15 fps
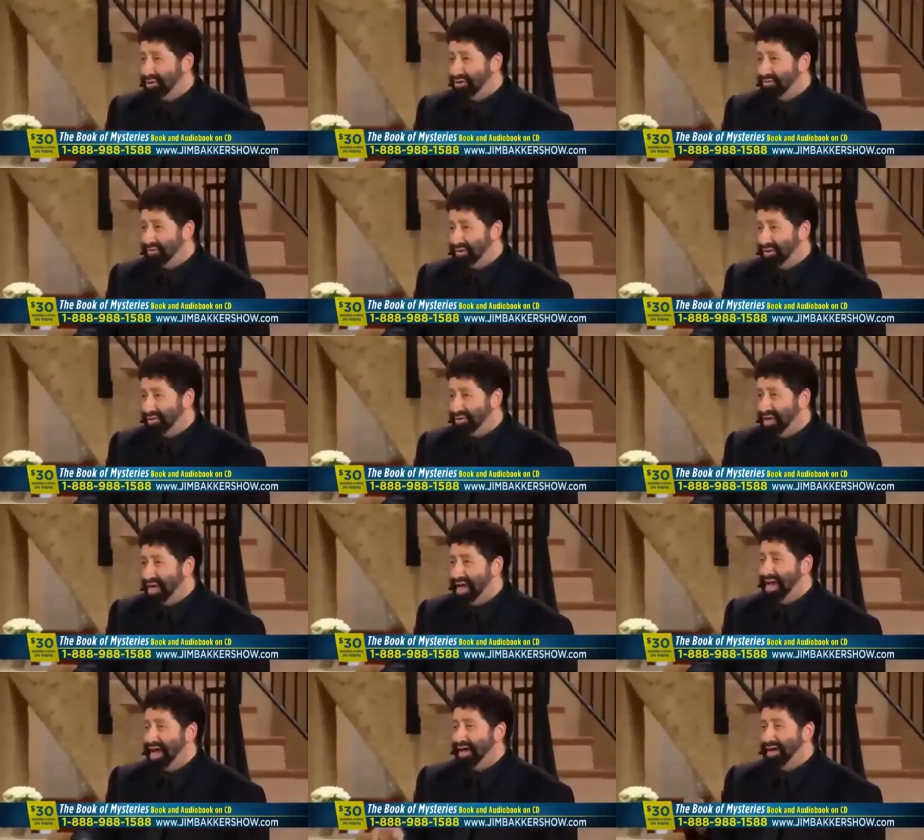worldview.
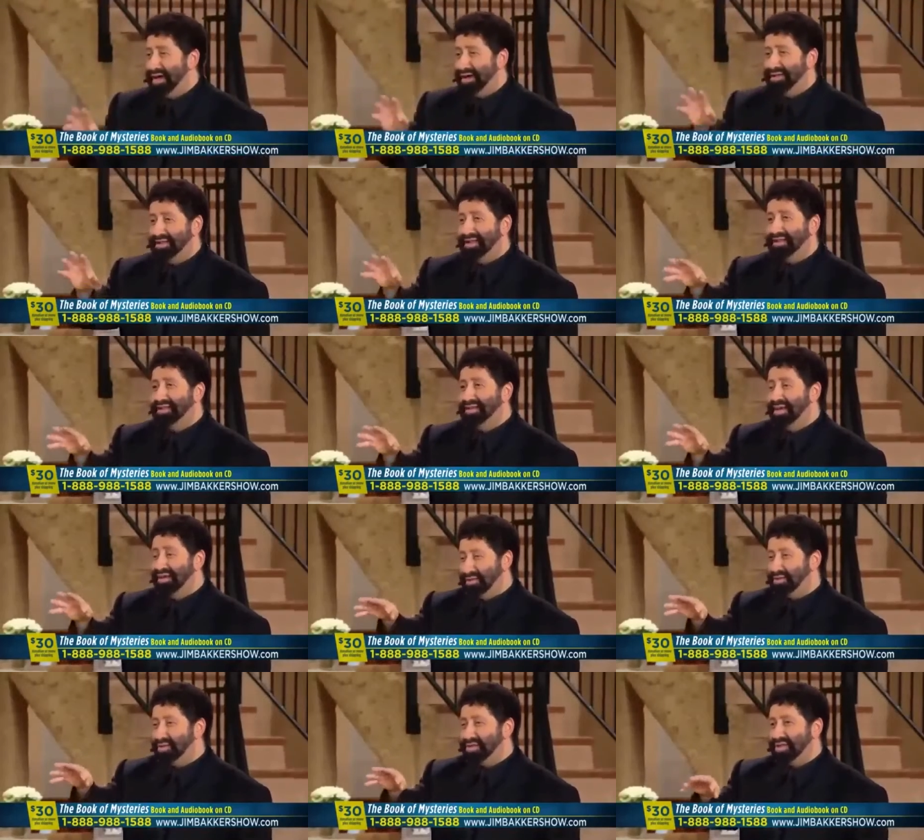
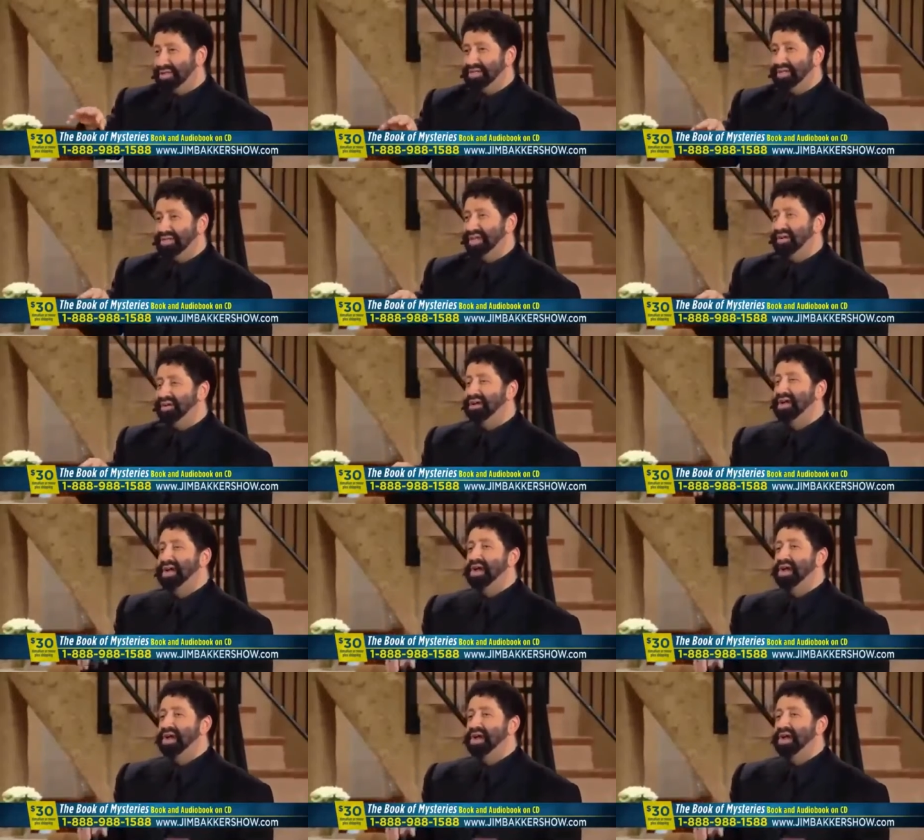Another statistic here,